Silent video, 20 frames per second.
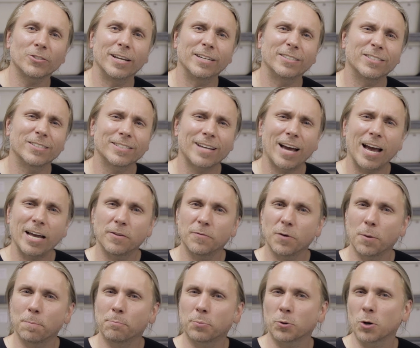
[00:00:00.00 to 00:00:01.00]
snakes as kind of
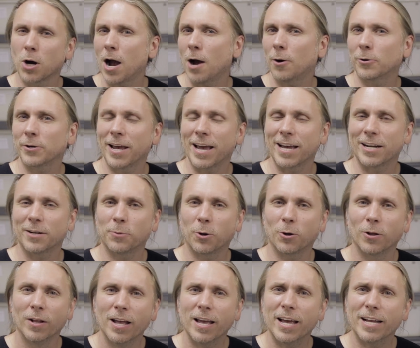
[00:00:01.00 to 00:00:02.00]
a brown
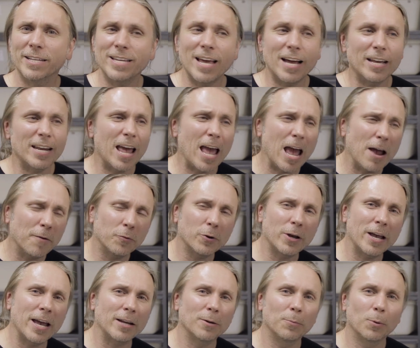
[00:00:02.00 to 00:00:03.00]
animal, and yet
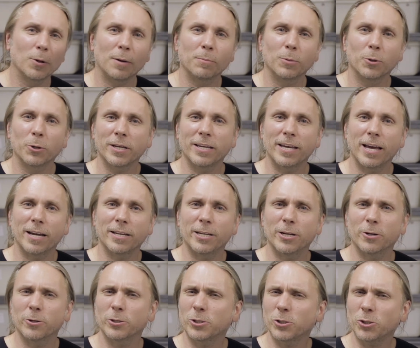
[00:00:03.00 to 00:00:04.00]
every animal I'm looking at
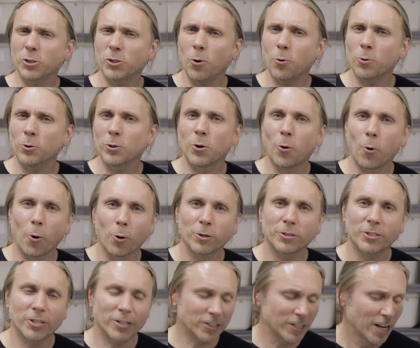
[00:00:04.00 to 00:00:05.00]
here is so
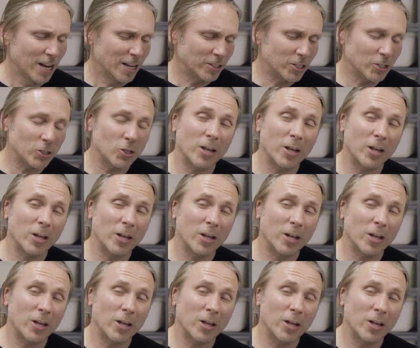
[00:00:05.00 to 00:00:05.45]
gorgeous, just